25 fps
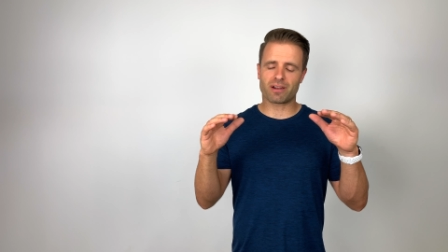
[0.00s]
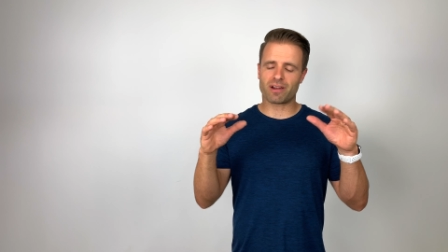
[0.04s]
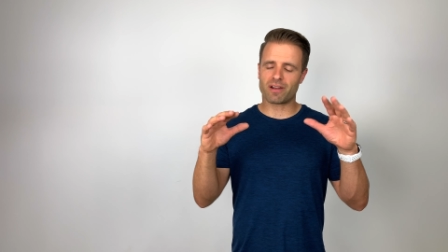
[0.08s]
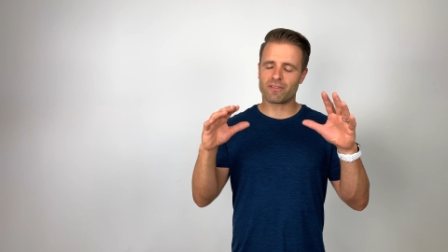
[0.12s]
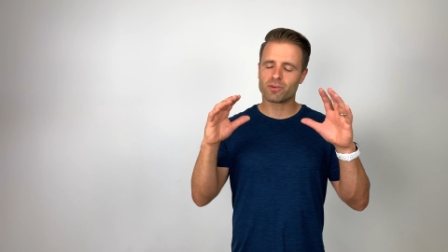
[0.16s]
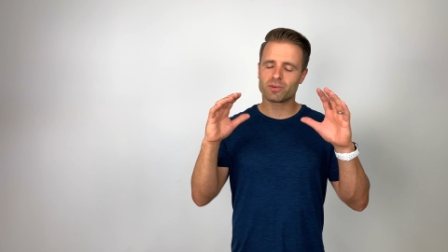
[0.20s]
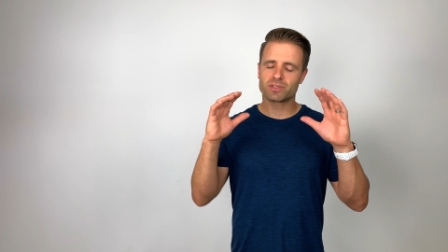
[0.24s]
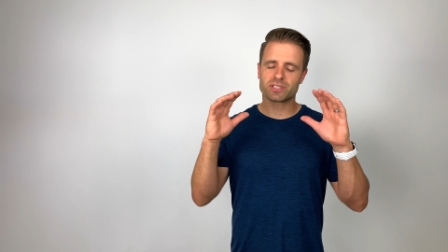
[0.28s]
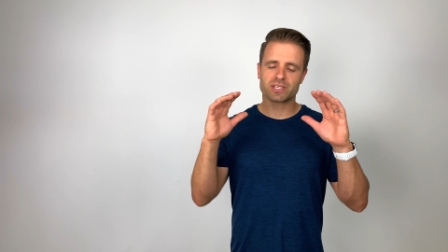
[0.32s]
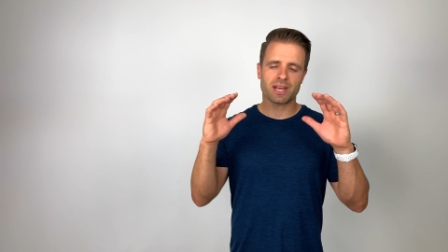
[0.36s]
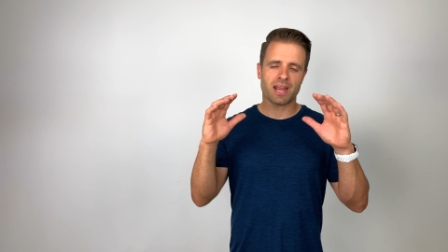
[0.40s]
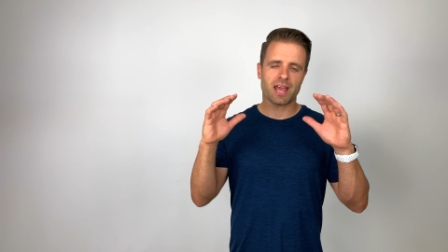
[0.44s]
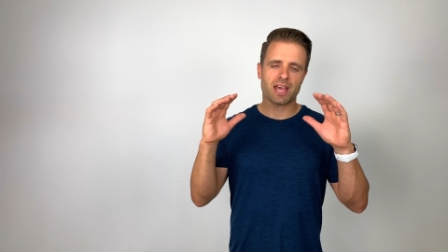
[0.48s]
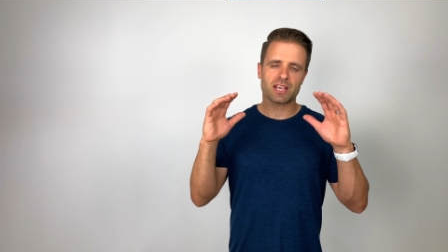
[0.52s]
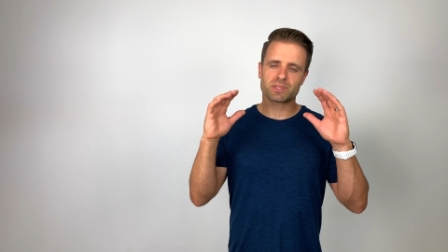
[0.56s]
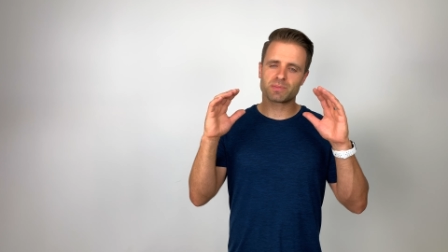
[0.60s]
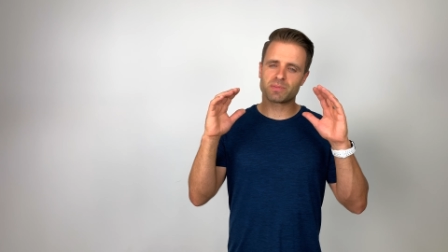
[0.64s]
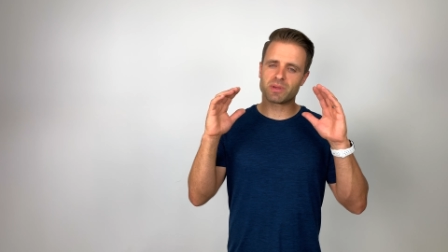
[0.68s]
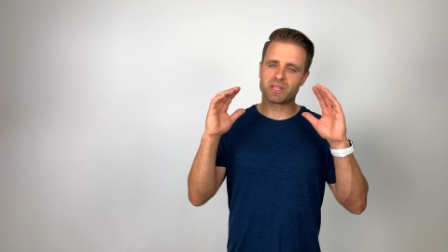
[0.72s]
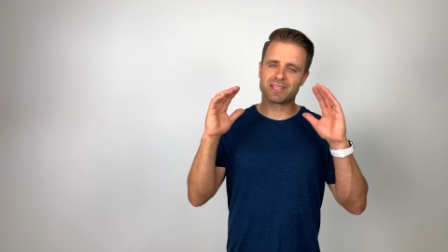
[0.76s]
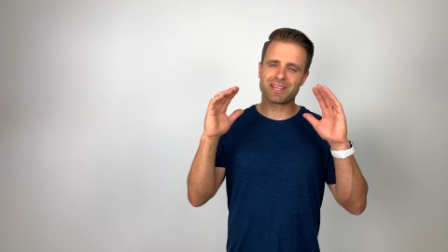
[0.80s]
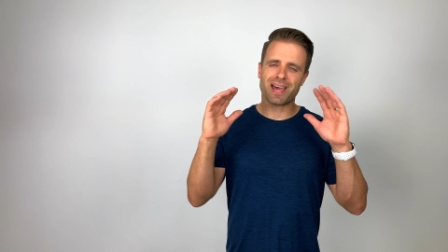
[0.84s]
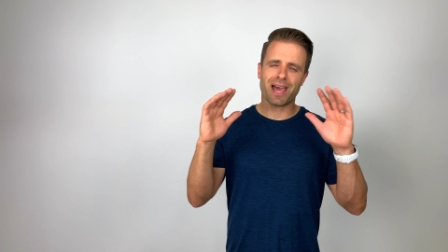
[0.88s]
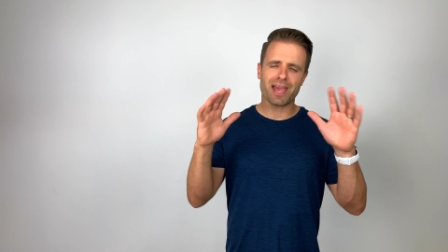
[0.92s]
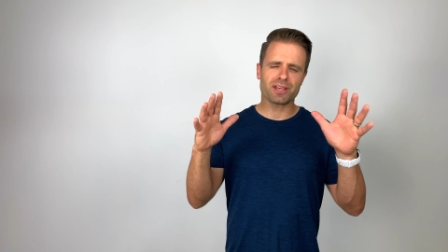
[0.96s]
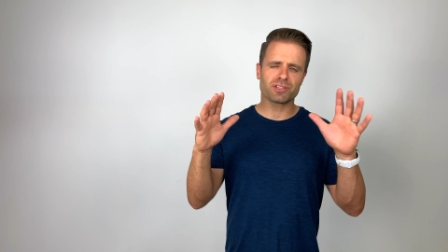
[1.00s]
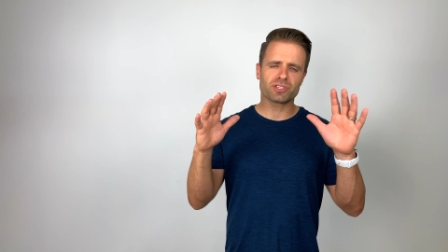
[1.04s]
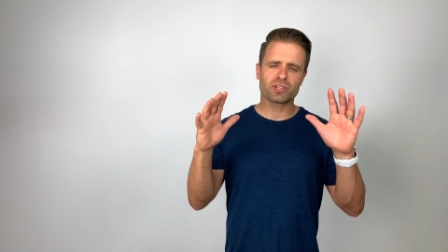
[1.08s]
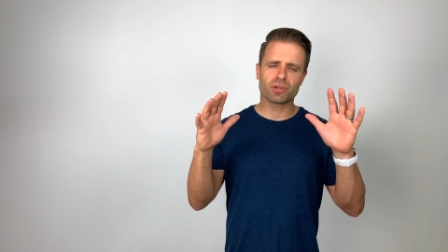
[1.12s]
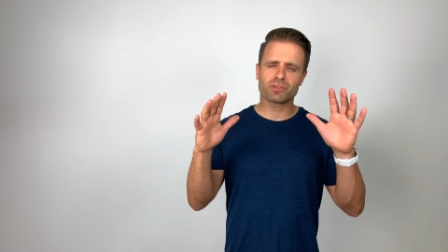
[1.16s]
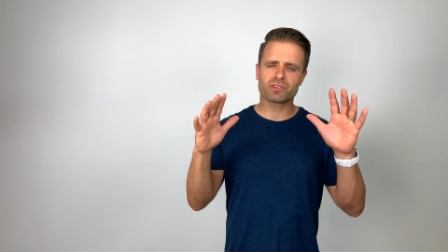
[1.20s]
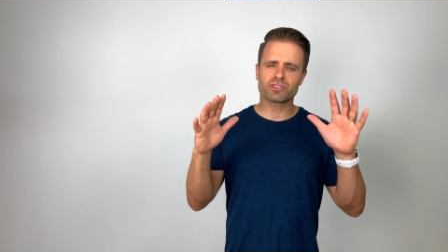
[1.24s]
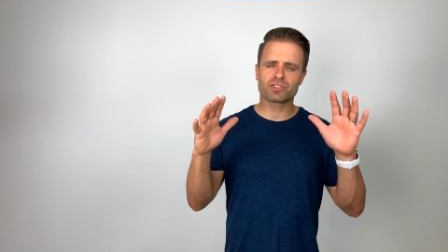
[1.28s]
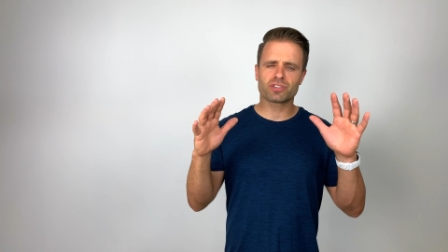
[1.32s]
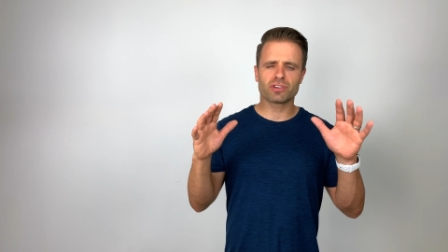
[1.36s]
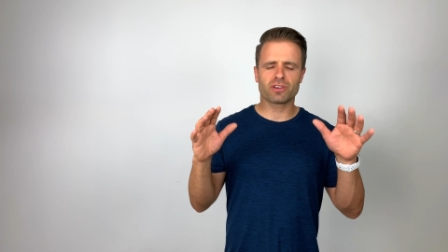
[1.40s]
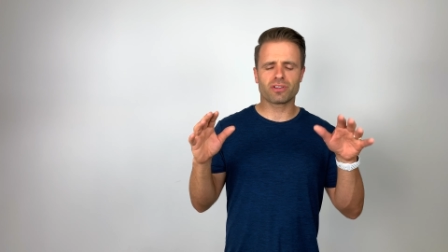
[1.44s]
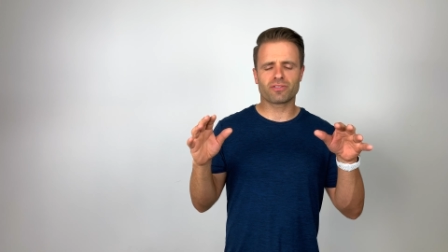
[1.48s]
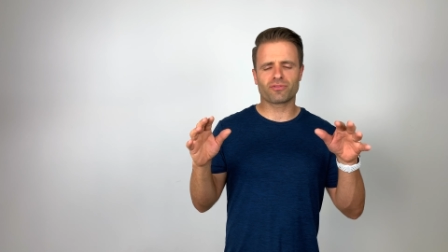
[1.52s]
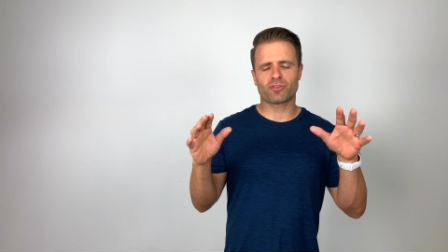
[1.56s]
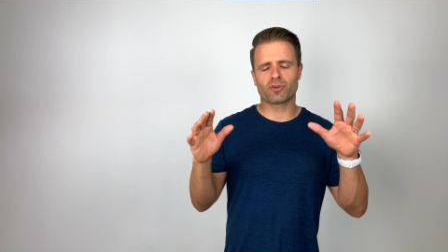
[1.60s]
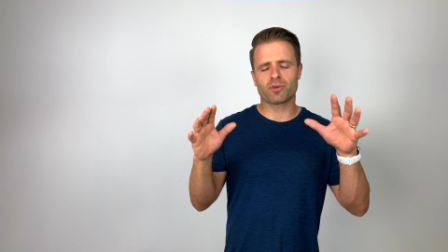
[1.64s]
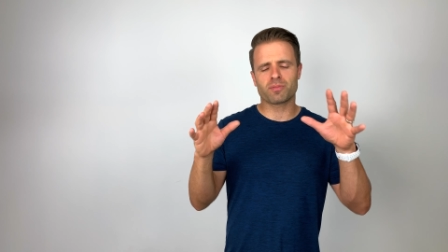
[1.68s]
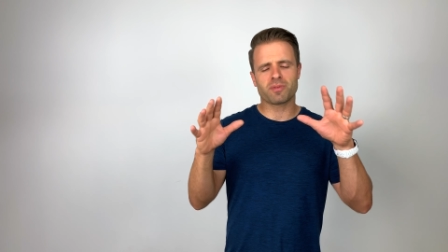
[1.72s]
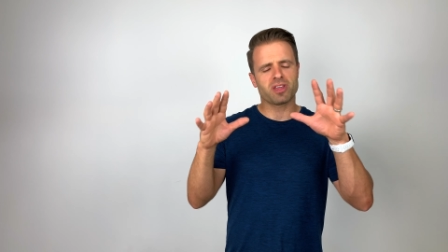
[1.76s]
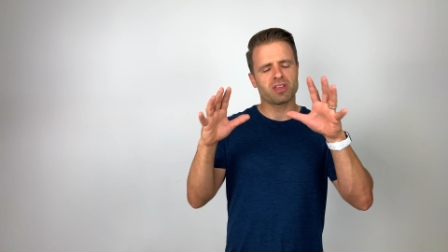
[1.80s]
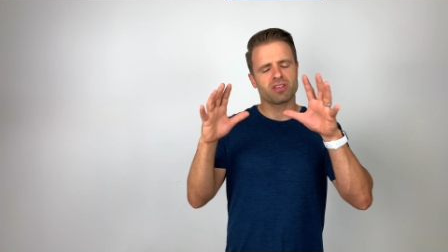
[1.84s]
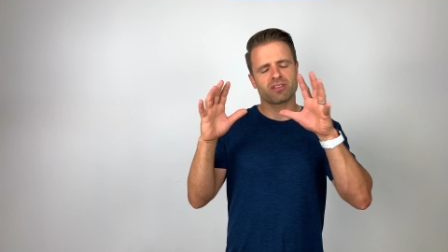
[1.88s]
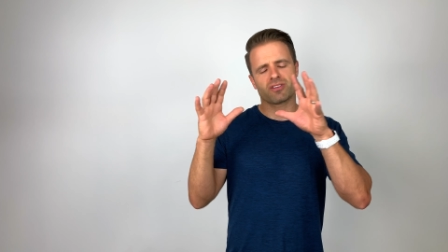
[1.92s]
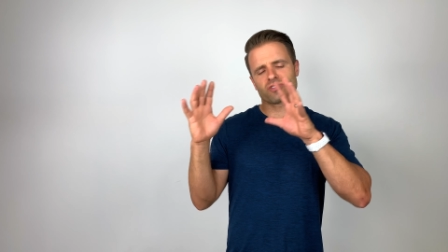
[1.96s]
Everyone's going to ask me, diet soda's good for
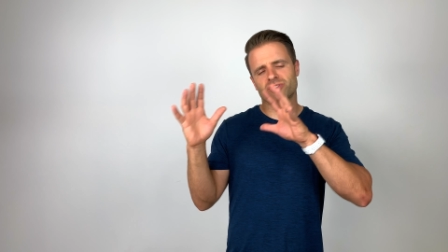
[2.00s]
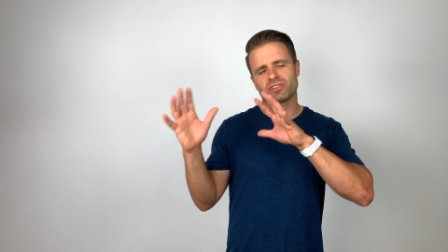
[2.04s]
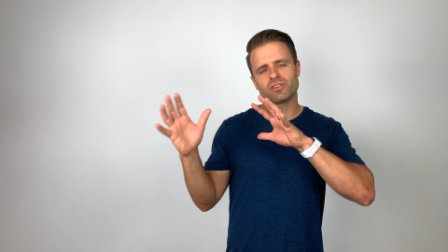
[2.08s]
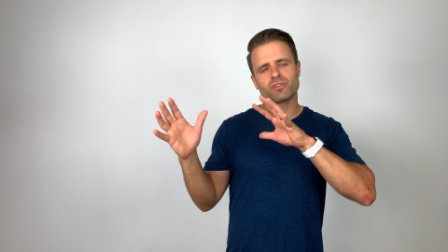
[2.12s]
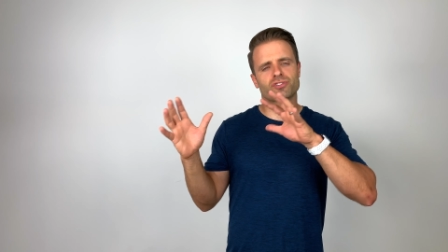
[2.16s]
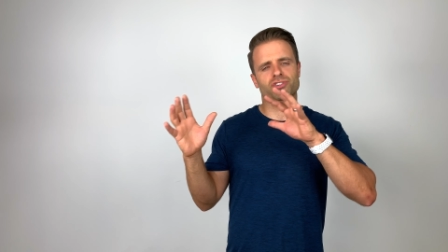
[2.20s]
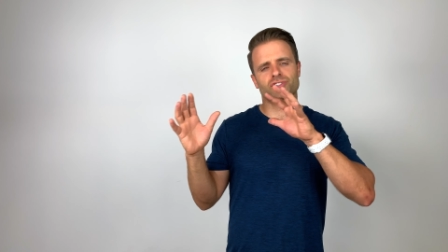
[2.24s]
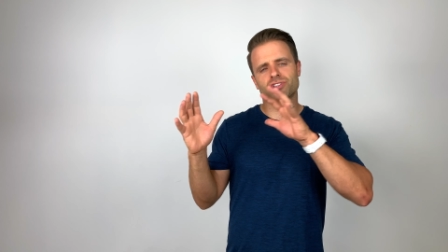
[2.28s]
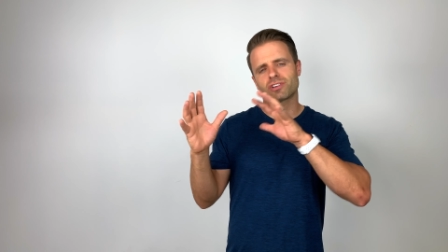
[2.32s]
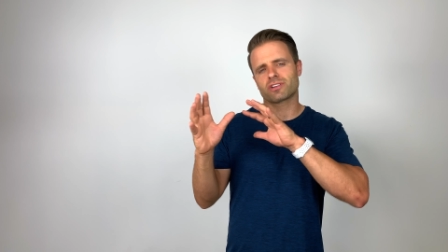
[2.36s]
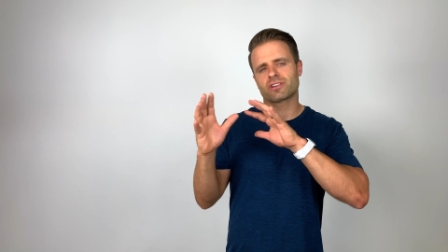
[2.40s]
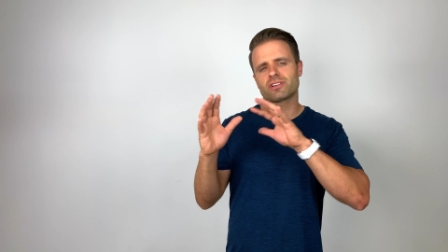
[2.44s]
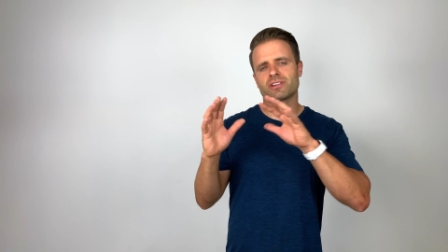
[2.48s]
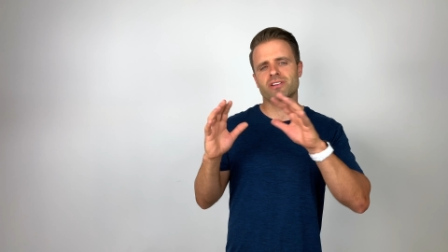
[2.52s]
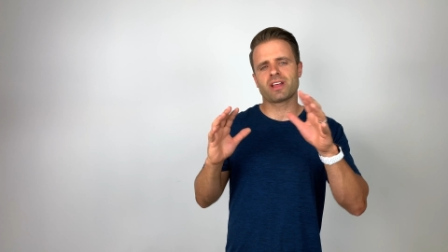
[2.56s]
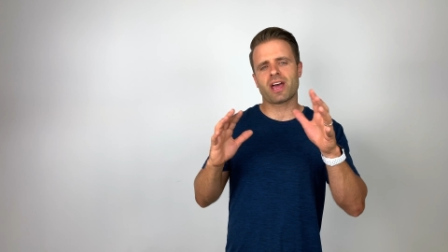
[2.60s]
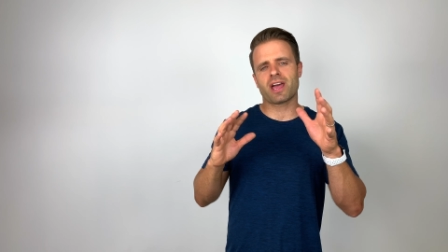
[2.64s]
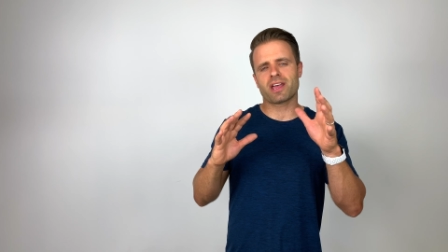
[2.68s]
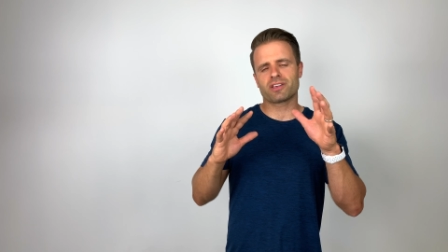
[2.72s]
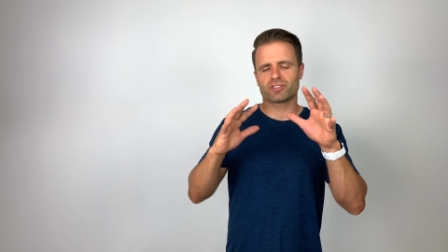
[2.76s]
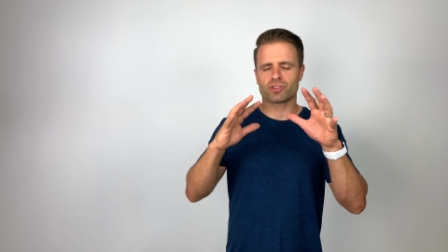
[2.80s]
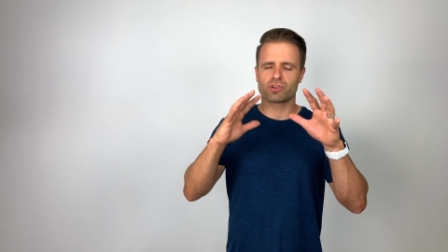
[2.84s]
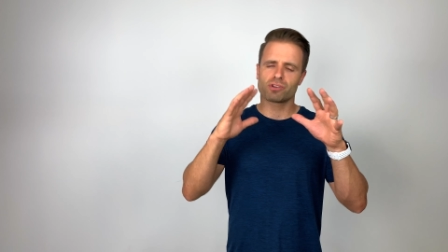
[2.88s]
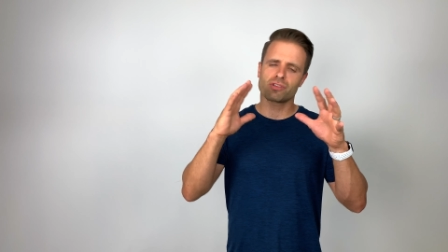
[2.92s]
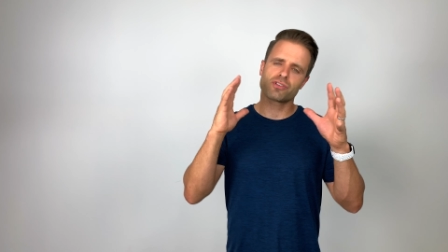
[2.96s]
me. There's no sugar in diet soda.